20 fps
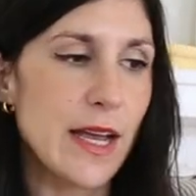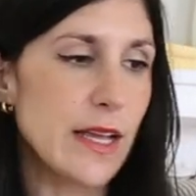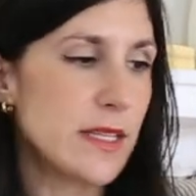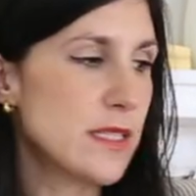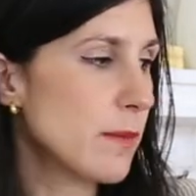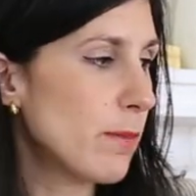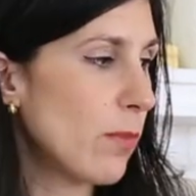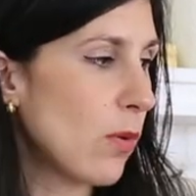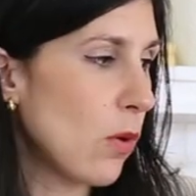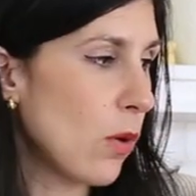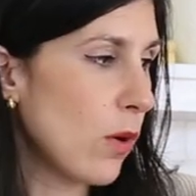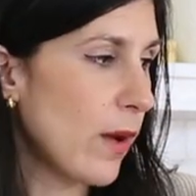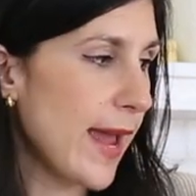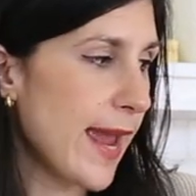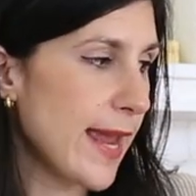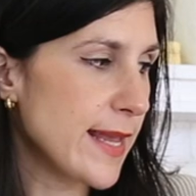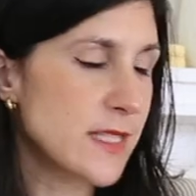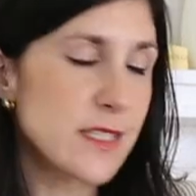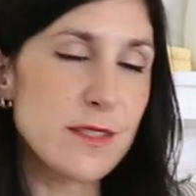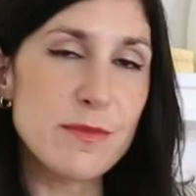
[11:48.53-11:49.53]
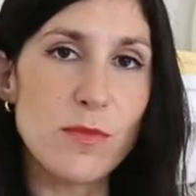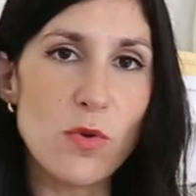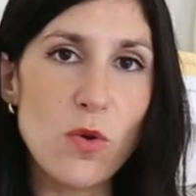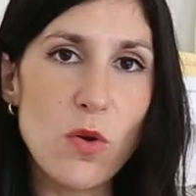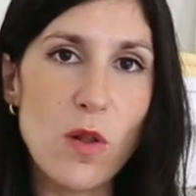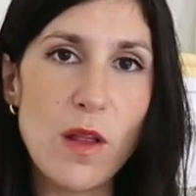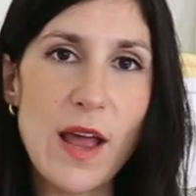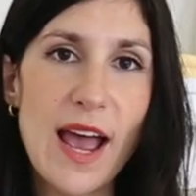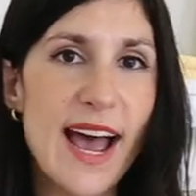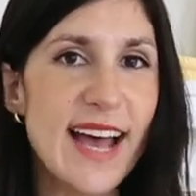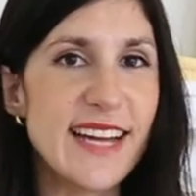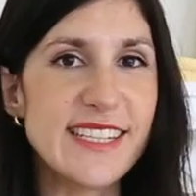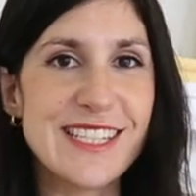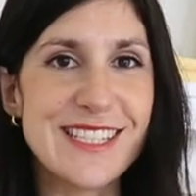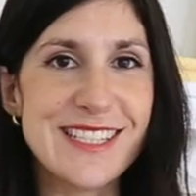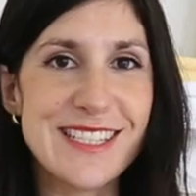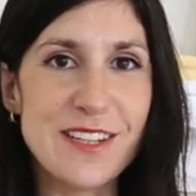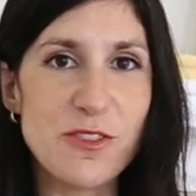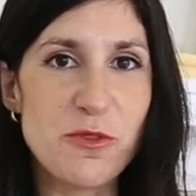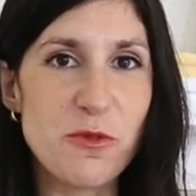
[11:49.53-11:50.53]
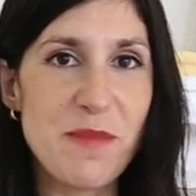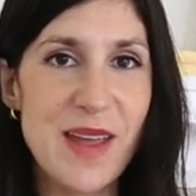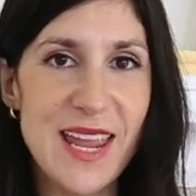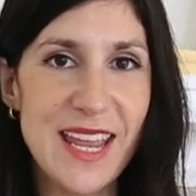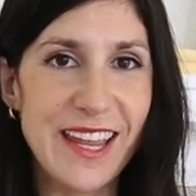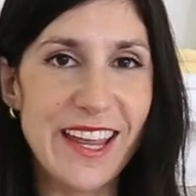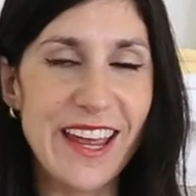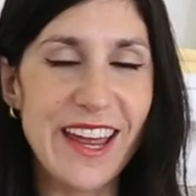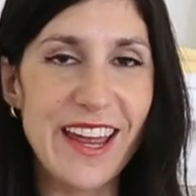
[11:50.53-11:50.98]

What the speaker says: support a small artisanal maker